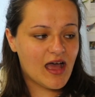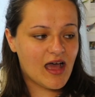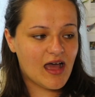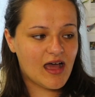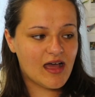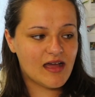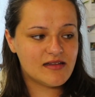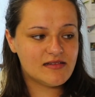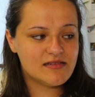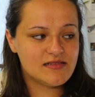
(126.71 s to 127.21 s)

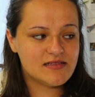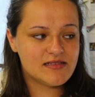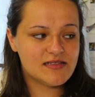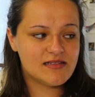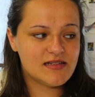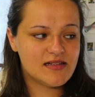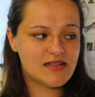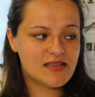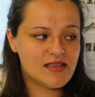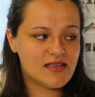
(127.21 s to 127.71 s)

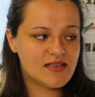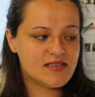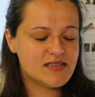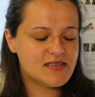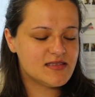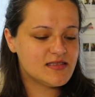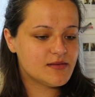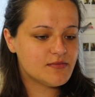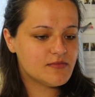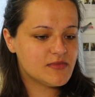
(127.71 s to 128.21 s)
And this
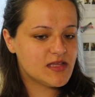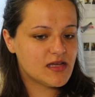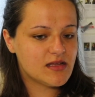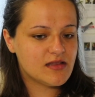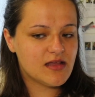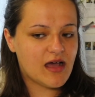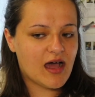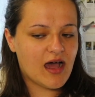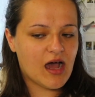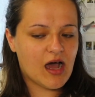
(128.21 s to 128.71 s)
is
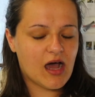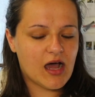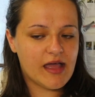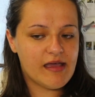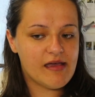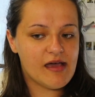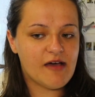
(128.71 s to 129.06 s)
something that I